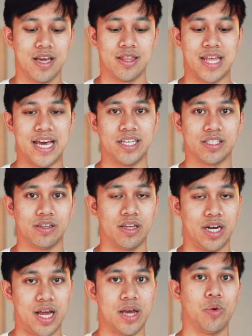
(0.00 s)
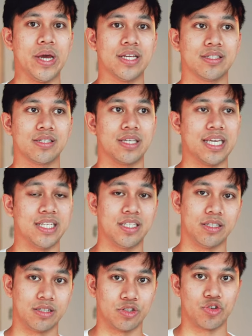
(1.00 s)
that is lightweight, easy
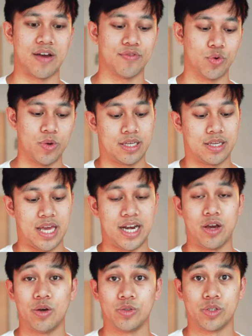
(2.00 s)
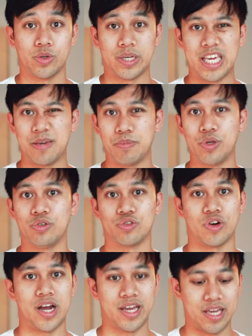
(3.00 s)
to travel with, and also keep you
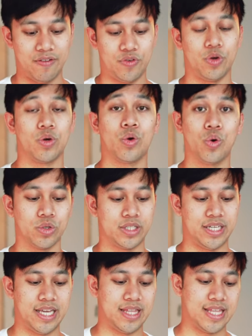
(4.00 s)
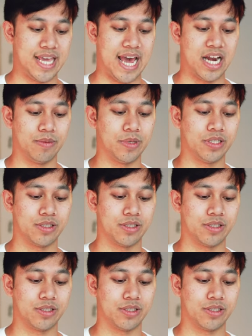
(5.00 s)
dry if you're caught in the elements.